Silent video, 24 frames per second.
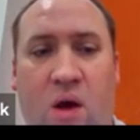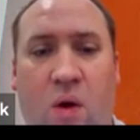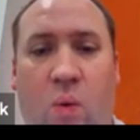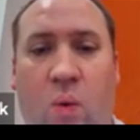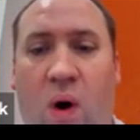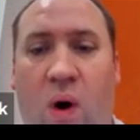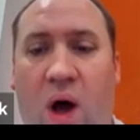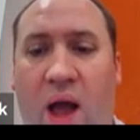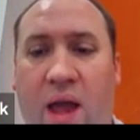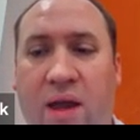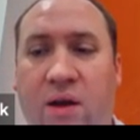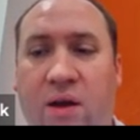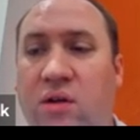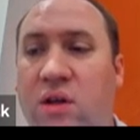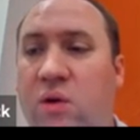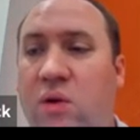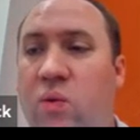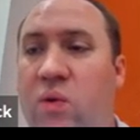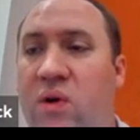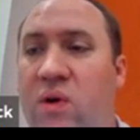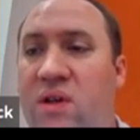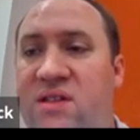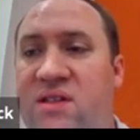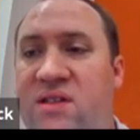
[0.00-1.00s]
Why only
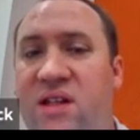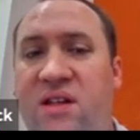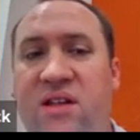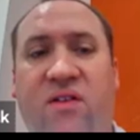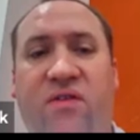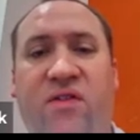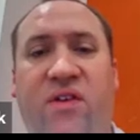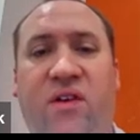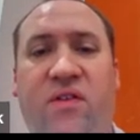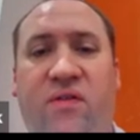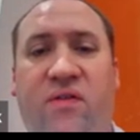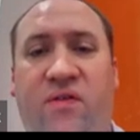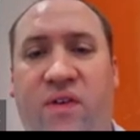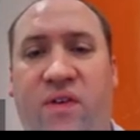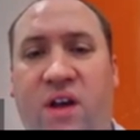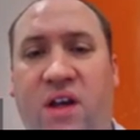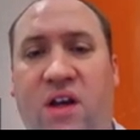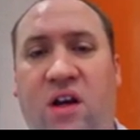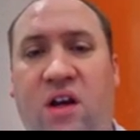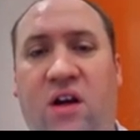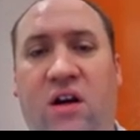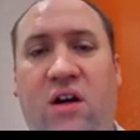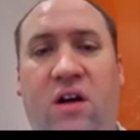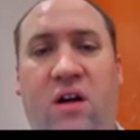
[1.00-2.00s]
1 significant
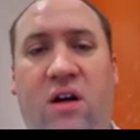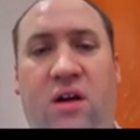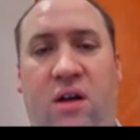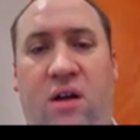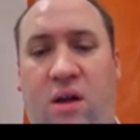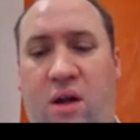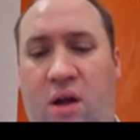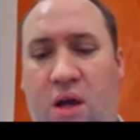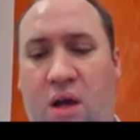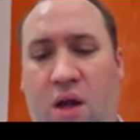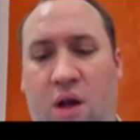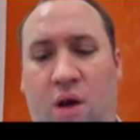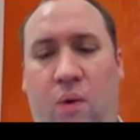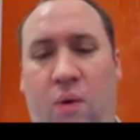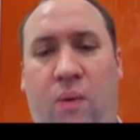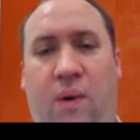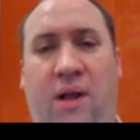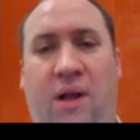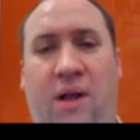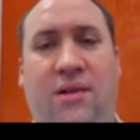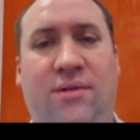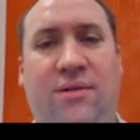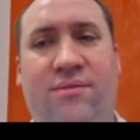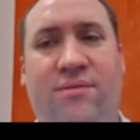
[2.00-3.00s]
figure?
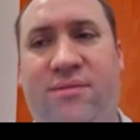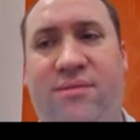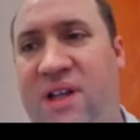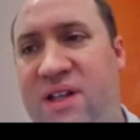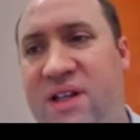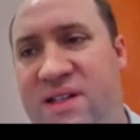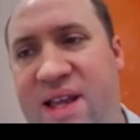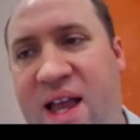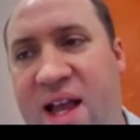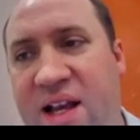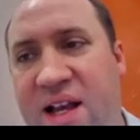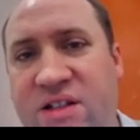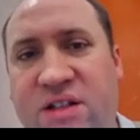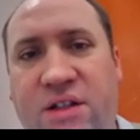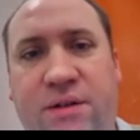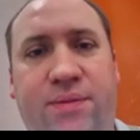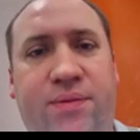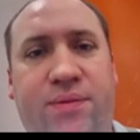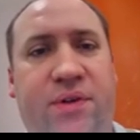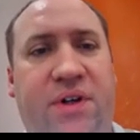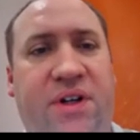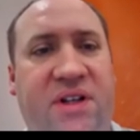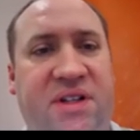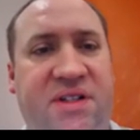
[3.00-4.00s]
Well, it's actually
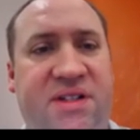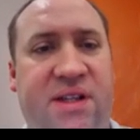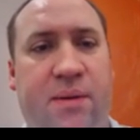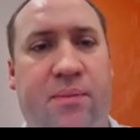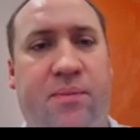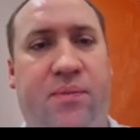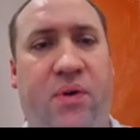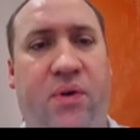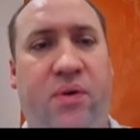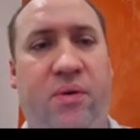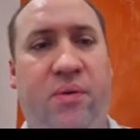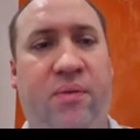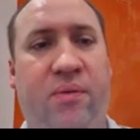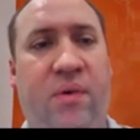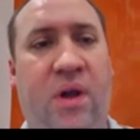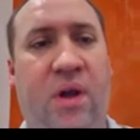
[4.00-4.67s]
pretty simple.